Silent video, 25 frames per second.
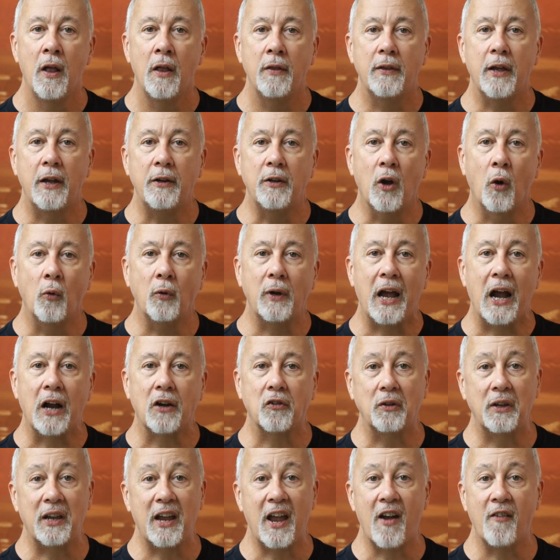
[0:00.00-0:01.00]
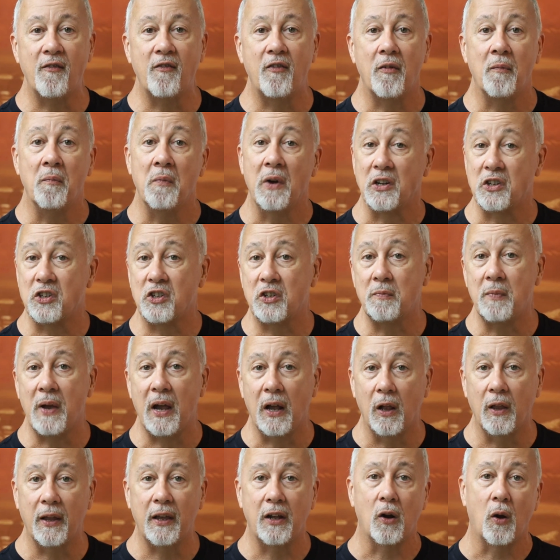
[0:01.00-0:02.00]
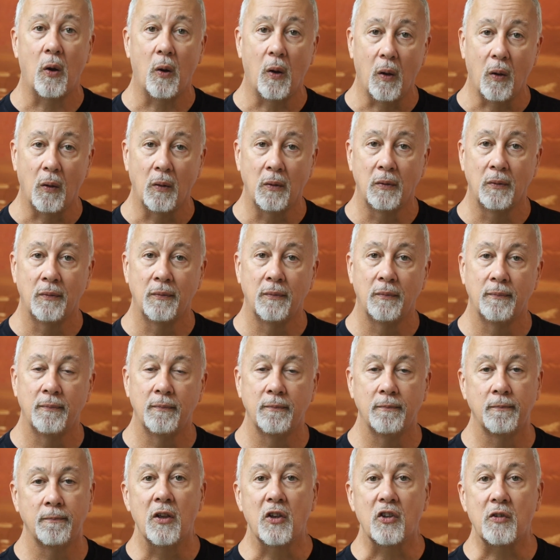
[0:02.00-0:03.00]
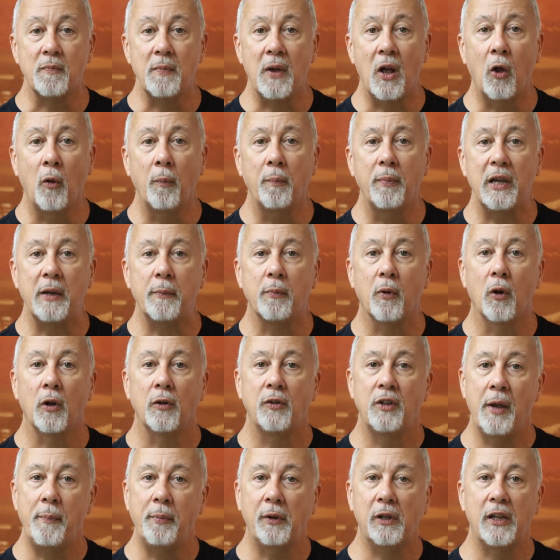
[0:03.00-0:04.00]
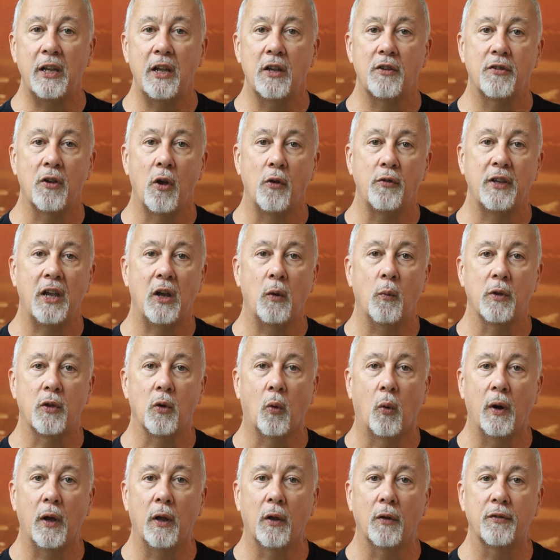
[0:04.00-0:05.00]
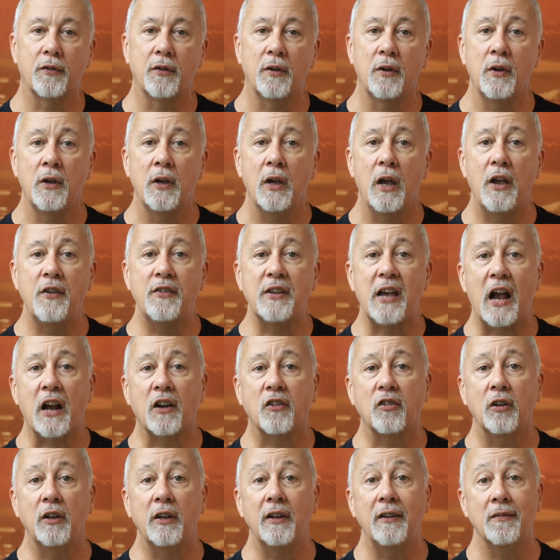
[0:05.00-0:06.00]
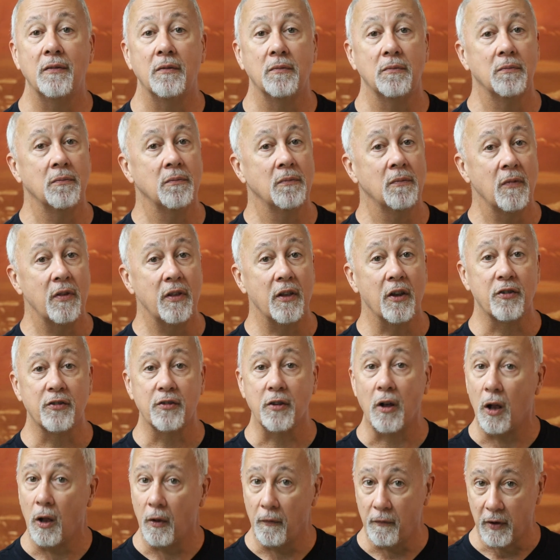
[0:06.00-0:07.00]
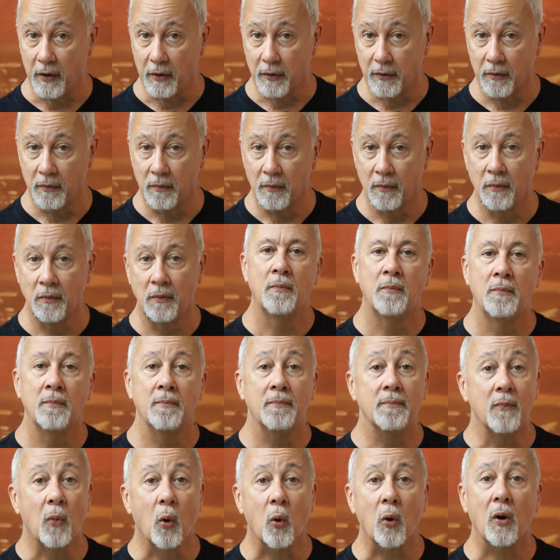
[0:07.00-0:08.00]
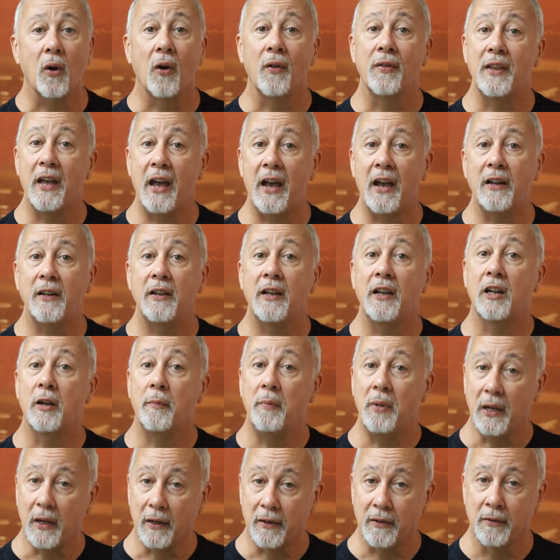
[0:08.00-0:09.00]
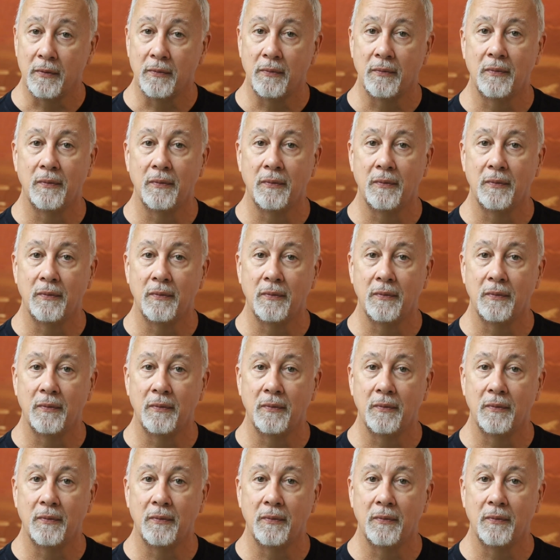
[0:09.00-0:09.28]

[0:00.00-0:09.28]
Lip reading: They don't actually have much smell at all. The smell people typically associate with oils is actually the solvent. More on that in a bit.